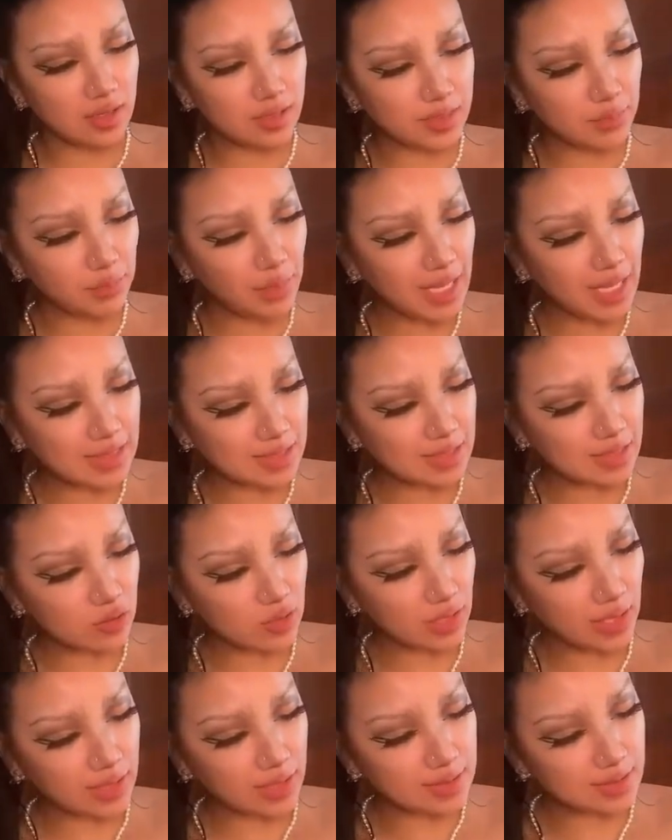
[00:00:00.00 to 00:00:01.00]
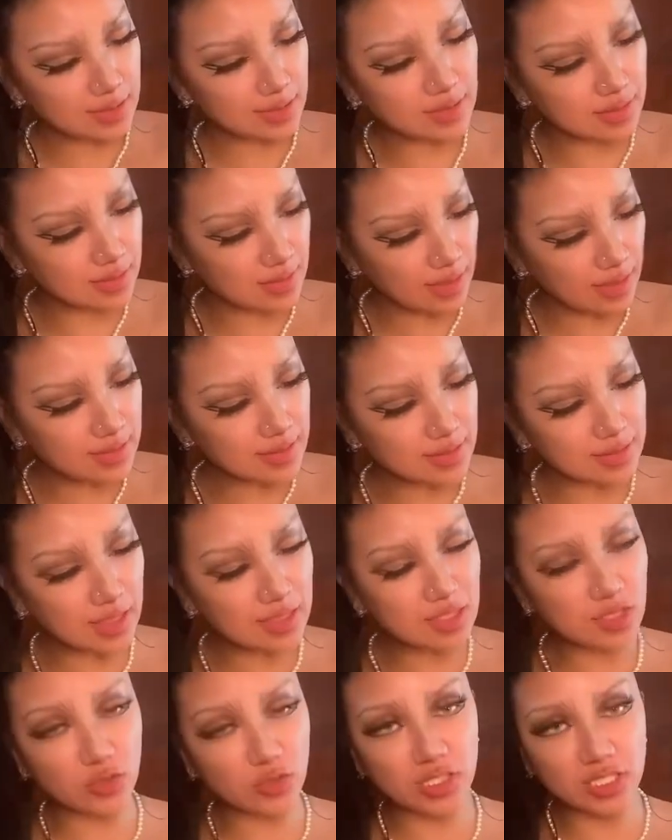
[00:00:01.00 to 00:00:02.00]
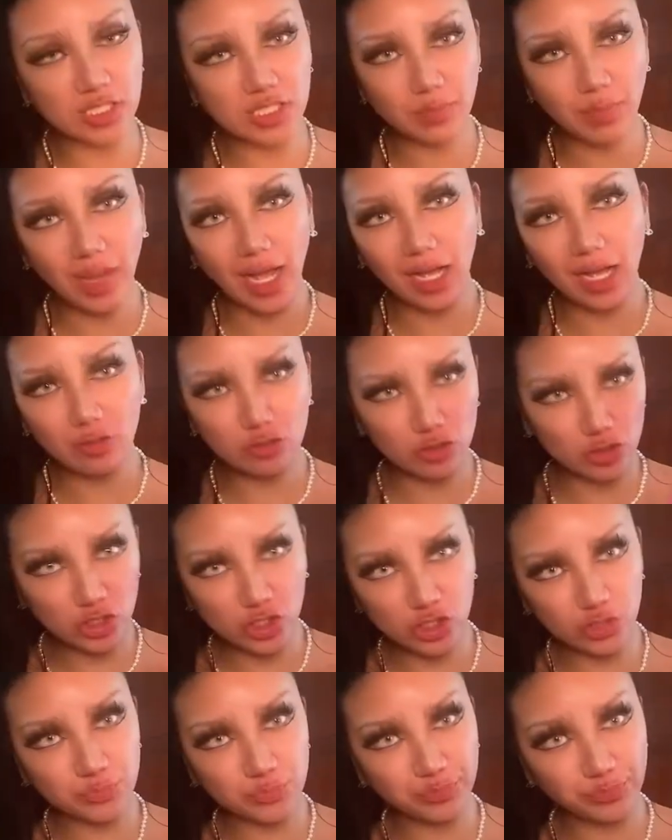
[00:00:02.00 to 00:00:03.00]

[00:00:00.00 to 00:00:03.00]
pencil case accessories pouch.